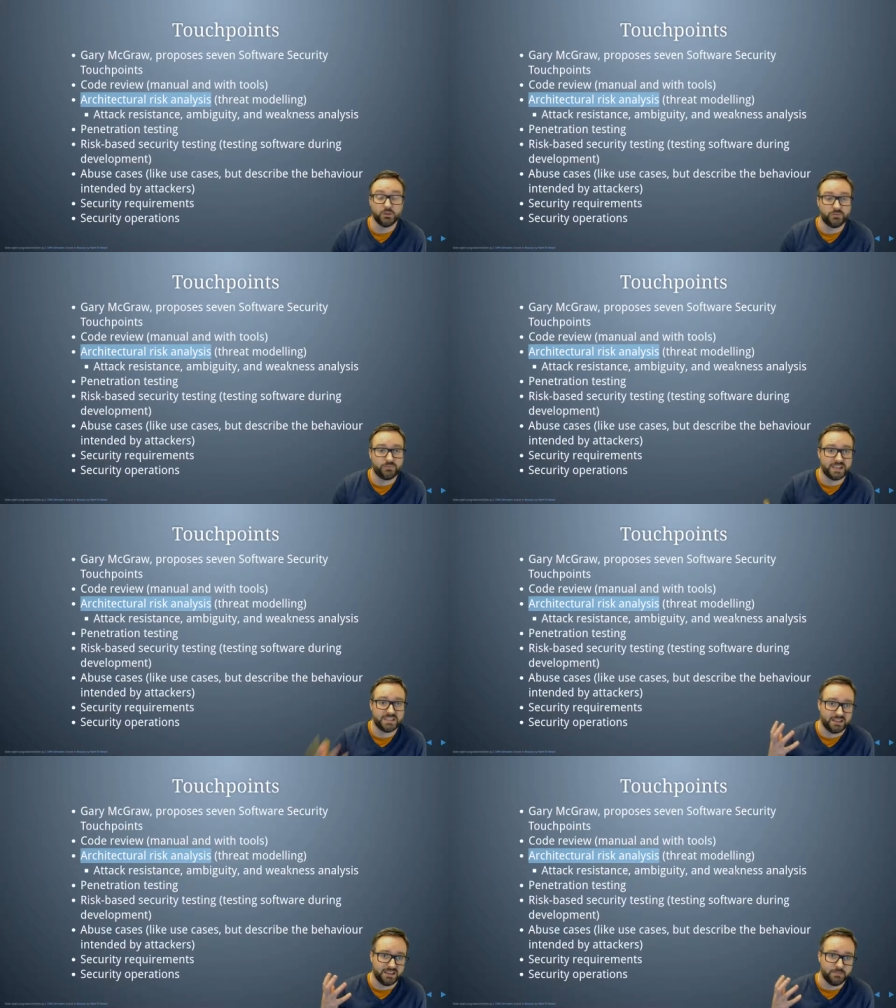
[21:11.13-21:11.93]

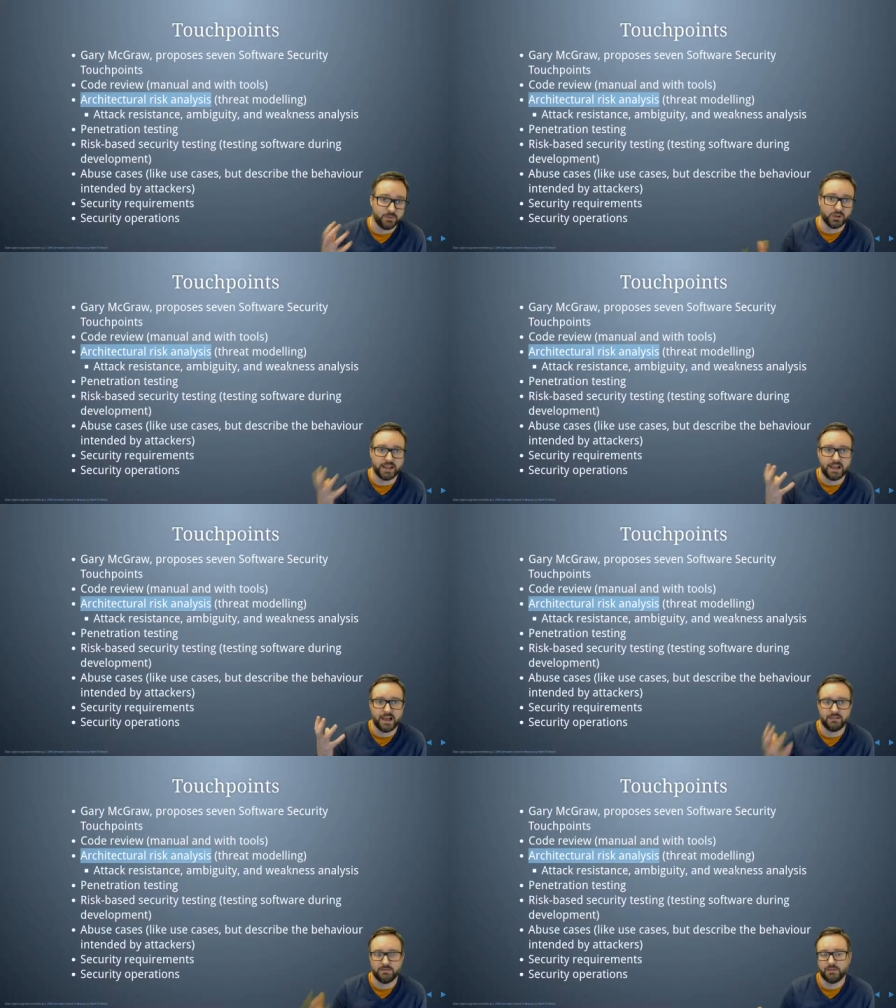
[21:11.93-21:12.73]
basically pulling out
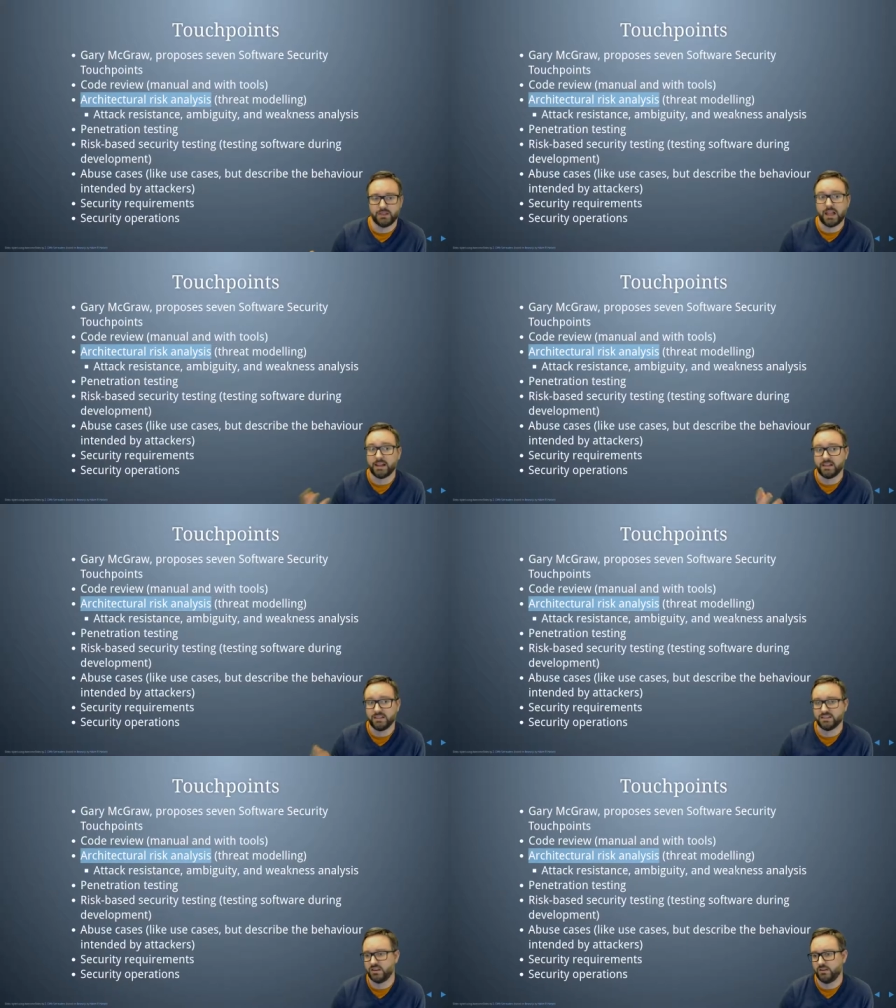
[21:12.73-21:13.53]
likely
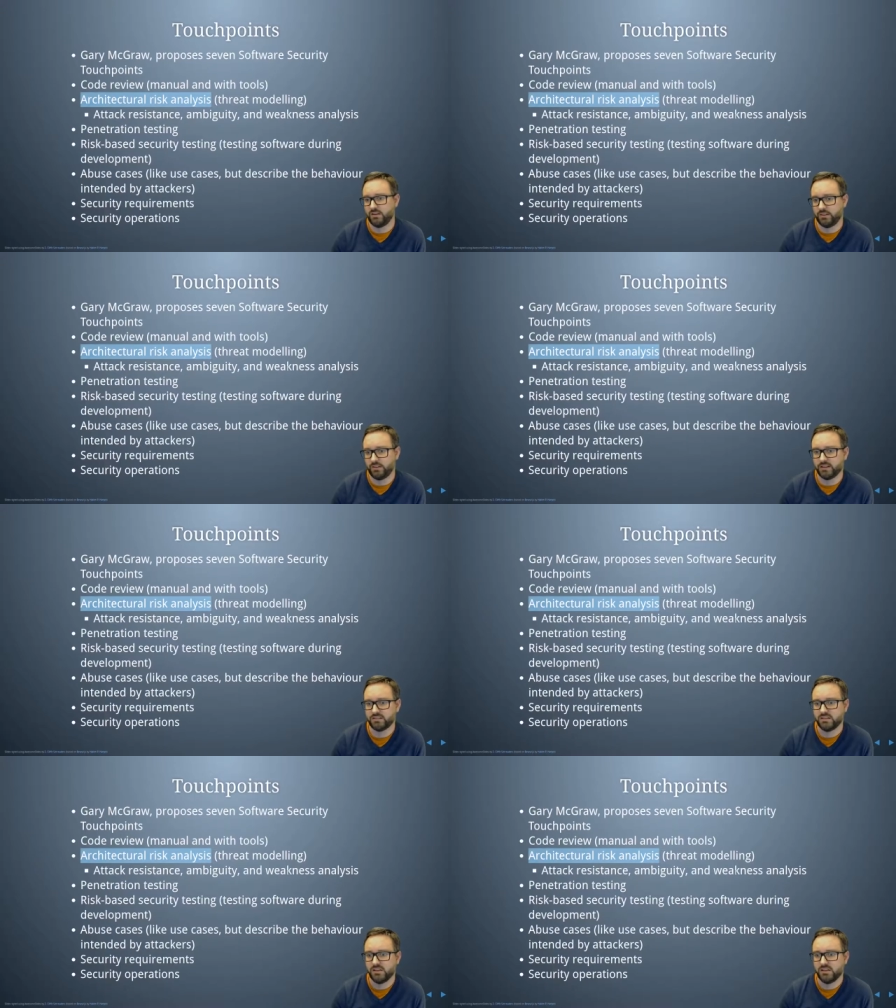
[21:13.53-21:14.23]
security threats.